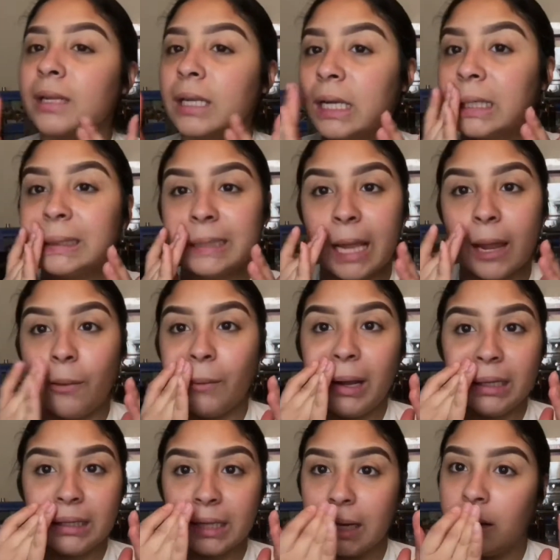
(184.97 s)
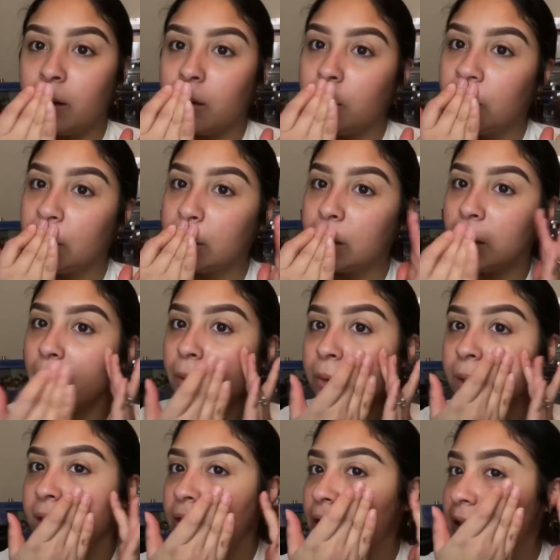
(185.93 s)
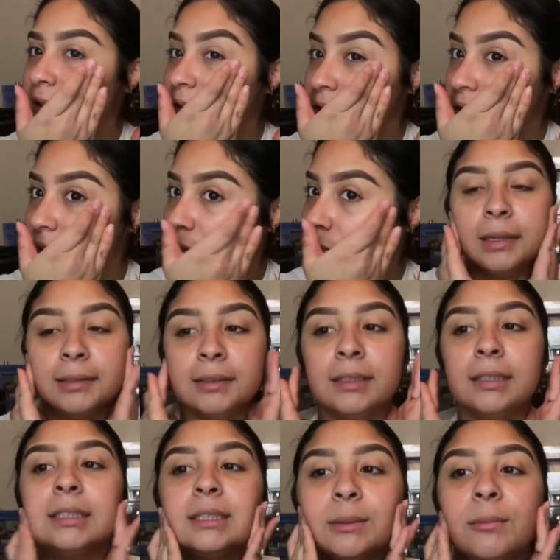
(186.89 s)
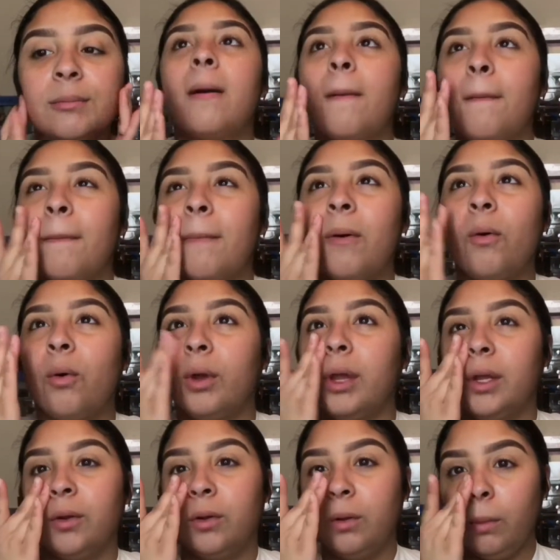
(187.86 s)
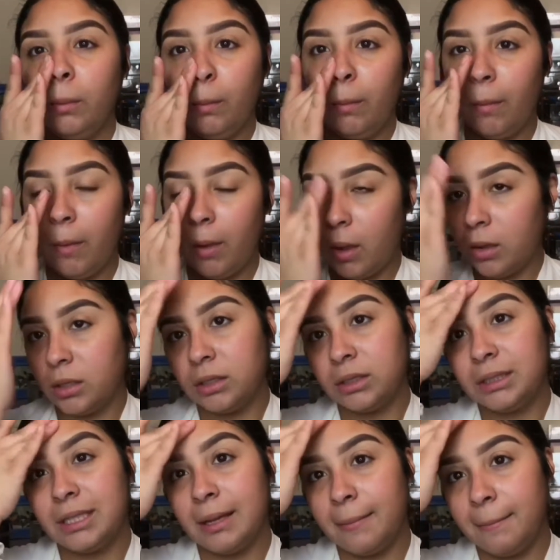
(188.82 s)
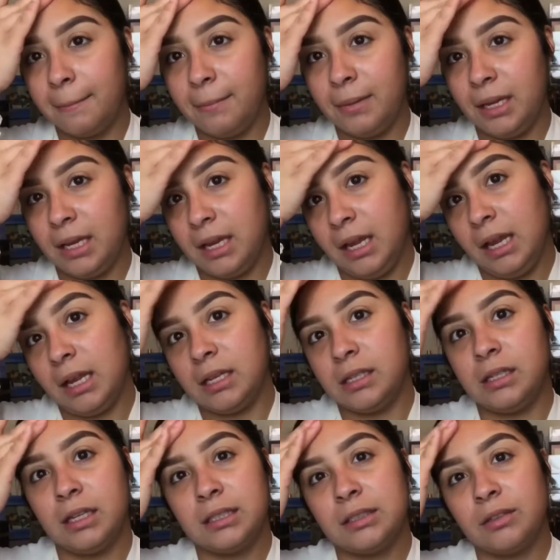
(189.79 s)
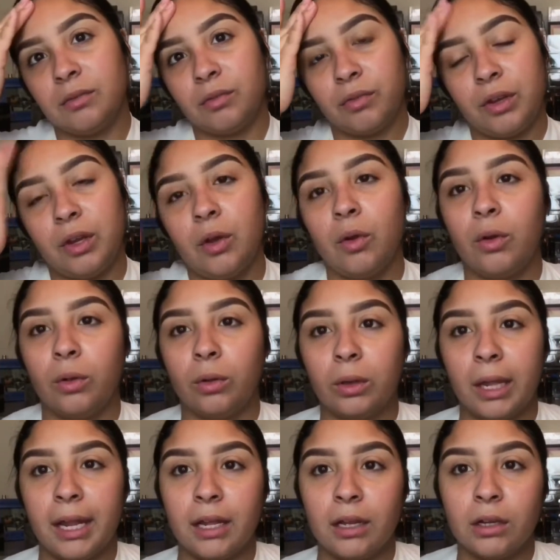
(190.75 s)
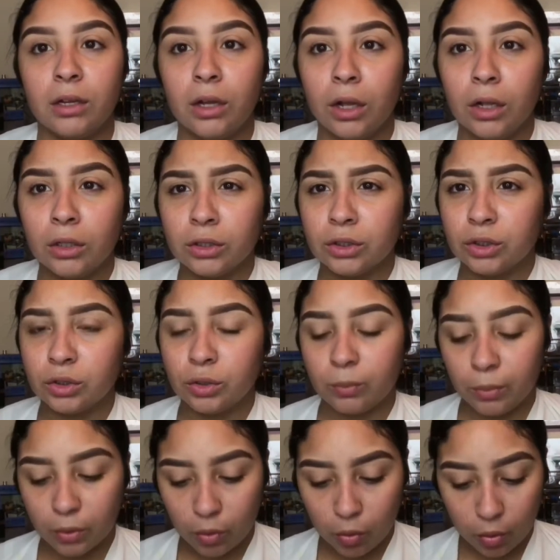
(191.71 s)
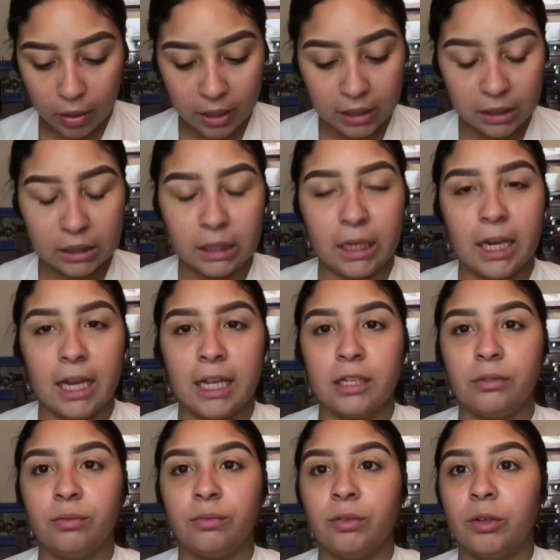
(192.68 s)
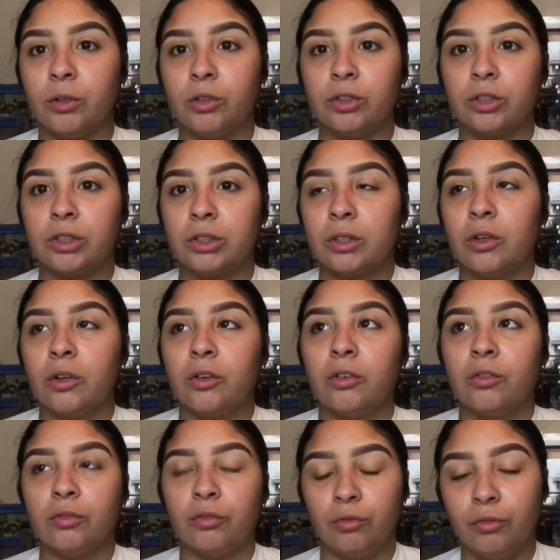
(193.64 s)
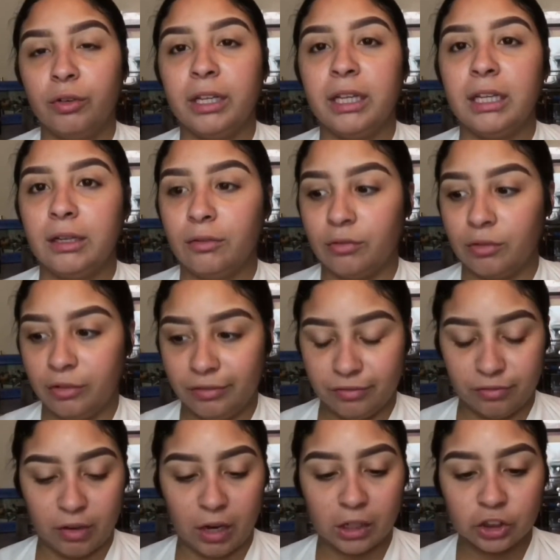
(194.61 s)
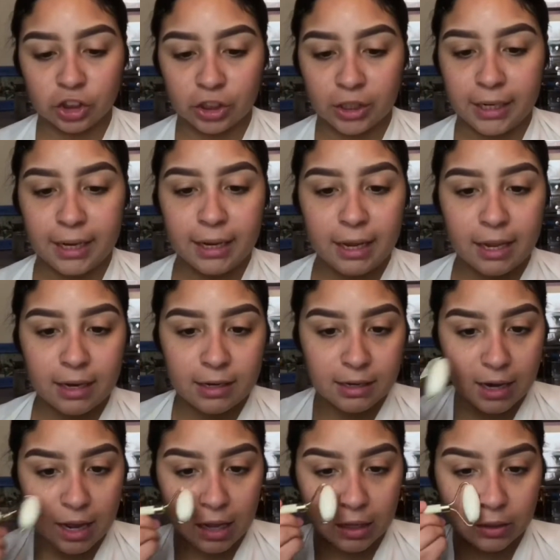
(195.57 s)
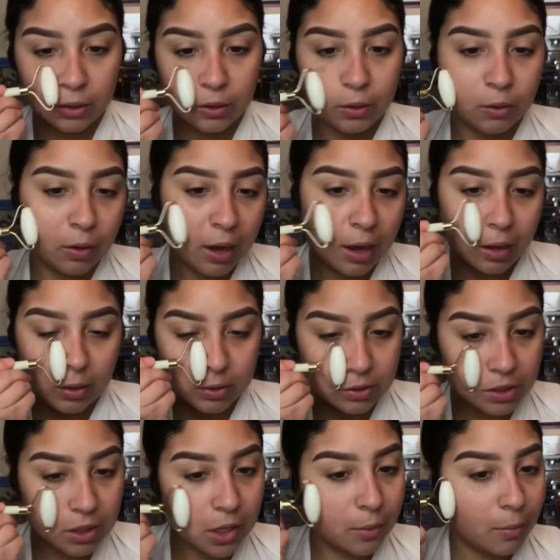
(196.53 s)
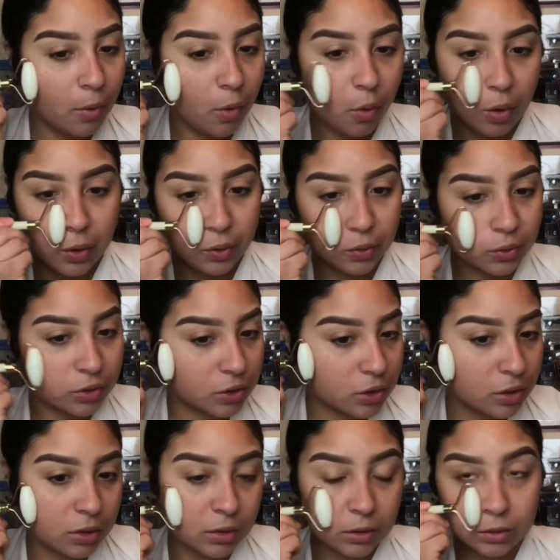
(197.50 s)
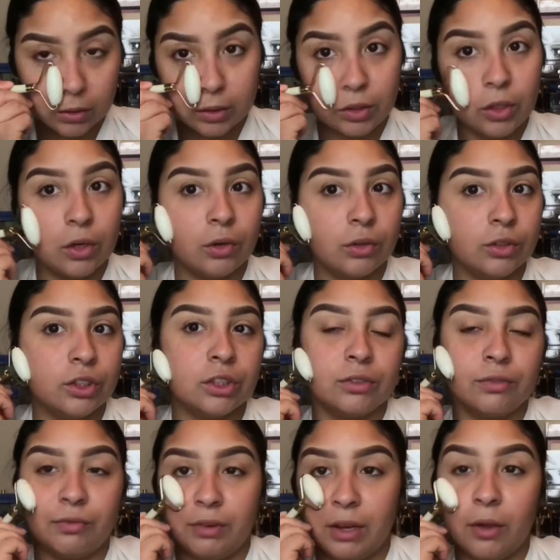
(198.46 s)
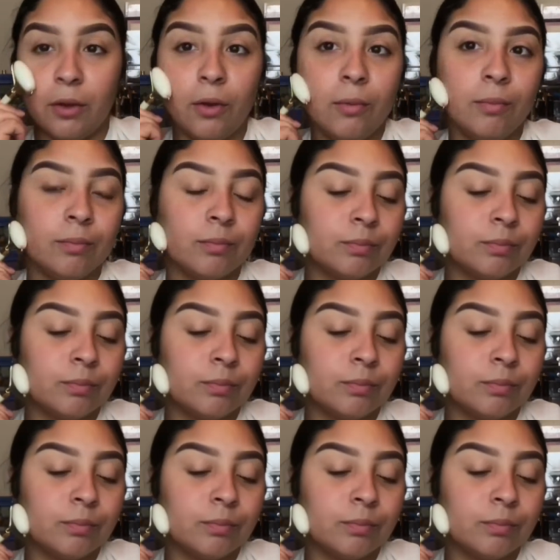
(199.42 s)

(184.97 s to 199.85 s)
because I want like glowy skin. And this oil, to me, it doesn't feel like super oily. It feels really refreshing and not, you know, how some oils, you know, just feel.